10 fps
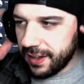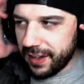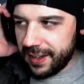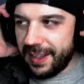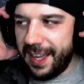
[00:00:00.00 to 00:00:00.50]

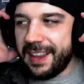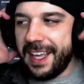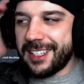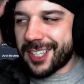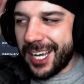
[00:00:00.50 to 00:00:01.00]

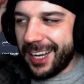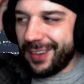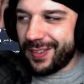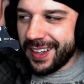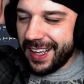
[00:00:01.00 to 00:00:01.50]
That's kind
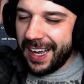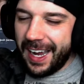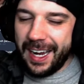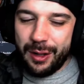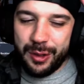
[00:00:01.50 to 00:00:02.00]
of.
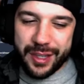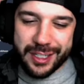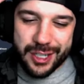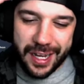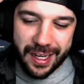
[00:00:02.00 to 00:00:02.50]
I don't think
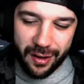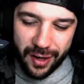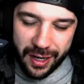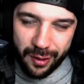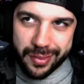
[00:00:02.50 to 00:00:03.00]

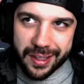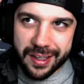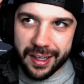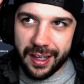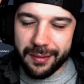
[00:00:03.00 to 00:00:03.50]

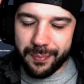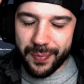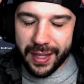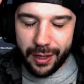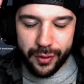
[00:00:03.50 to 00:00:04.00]

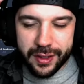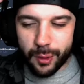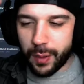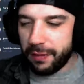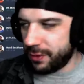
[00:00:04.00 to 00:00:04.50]
the
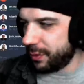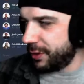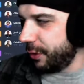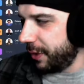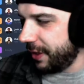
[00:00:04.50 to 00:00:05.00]
Ravens will
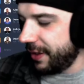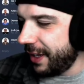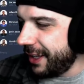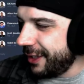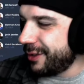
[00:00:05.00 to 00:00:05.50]
do it.
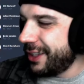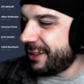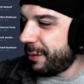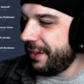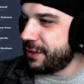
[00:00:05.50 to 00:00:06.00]
You think the
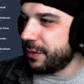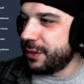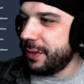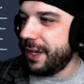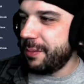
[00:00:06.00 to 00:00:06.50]
Ravens will
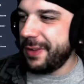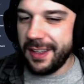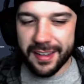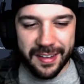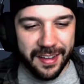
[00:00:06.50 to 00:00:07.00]
do it, MP?
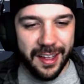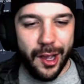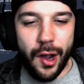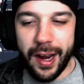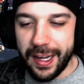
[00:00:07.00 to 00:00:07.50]

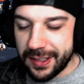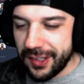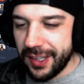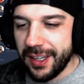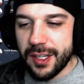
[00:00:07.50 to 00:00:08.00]
All right.
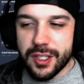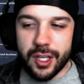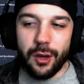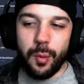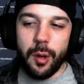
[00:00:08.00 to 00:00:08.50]

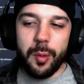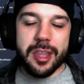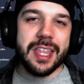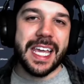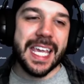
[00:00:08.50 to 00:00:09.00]
So what are we
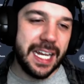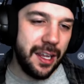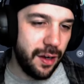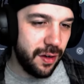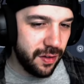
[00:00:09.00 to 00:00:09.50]
thinking
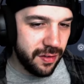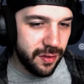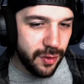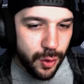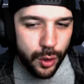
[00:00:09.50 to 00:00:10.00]
here?
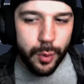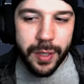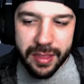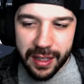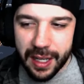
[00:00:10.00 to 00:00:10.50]
Who do we
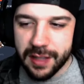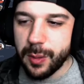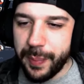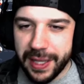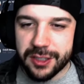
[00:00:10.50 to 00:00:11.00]
think has the
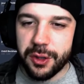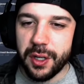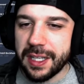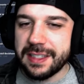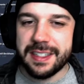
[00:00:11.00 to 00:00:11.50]
best
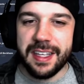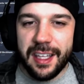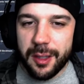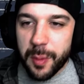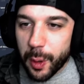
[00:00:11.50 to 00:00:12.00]
looking
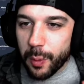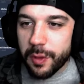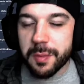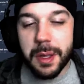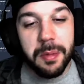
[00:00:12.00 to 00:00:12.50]
team? Who was
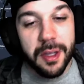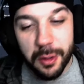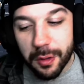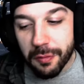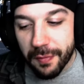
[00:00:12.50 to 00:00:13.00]
maybe a
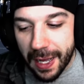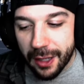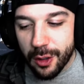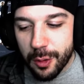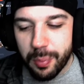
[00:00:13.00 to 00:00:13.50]
good
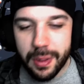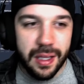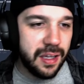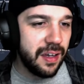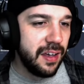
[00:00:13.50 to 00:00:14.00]
value pick?